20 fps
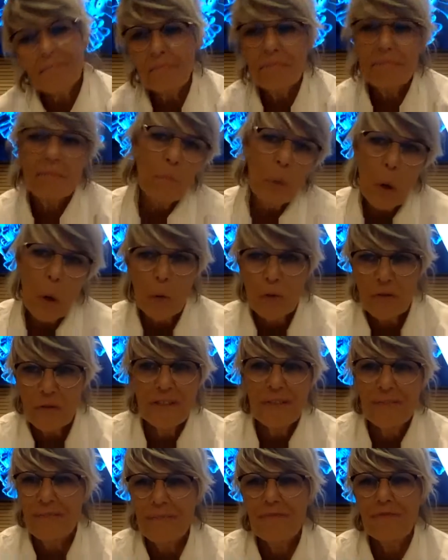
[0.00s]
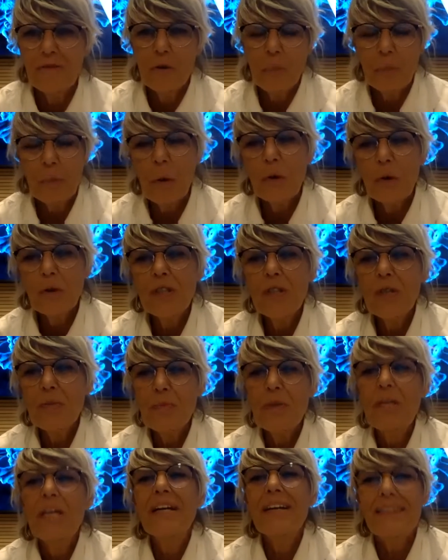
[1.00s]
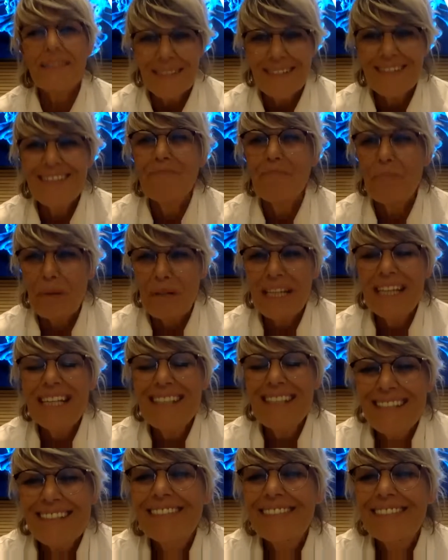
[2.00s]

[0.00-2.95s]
Both, for both speakers, please.